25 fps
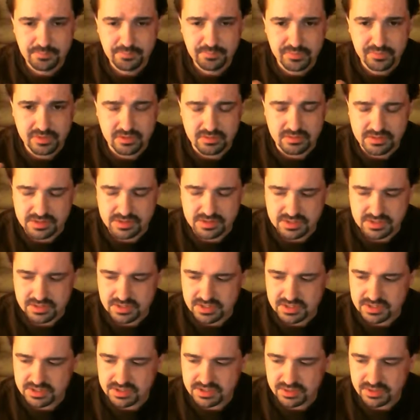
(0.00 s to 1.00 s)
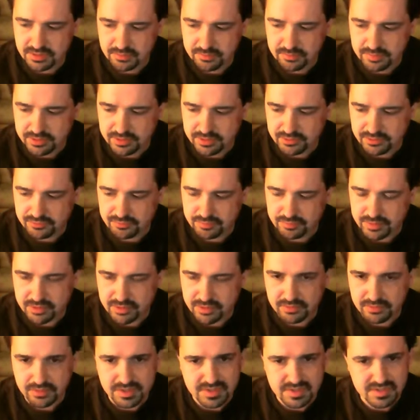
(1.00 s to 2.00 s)
There is a nice little bit of
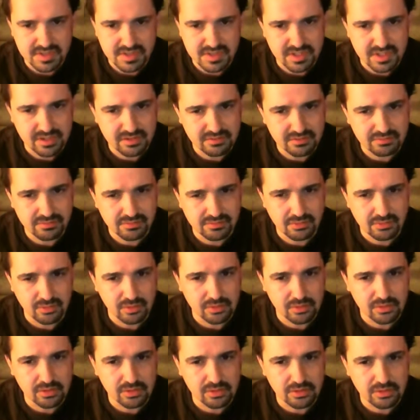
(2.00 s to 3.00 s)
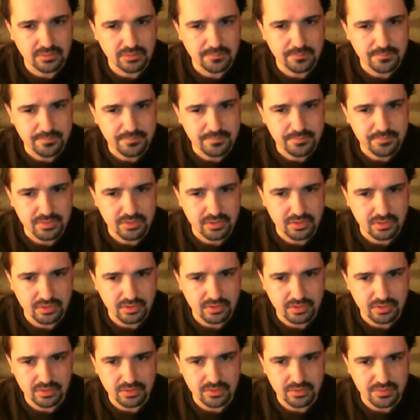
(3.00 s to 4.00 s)
bitterness there, floral,
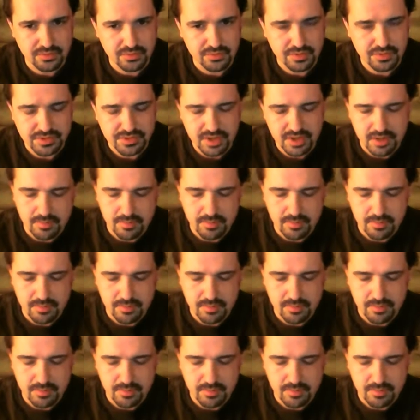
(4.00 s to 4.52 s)
earthy type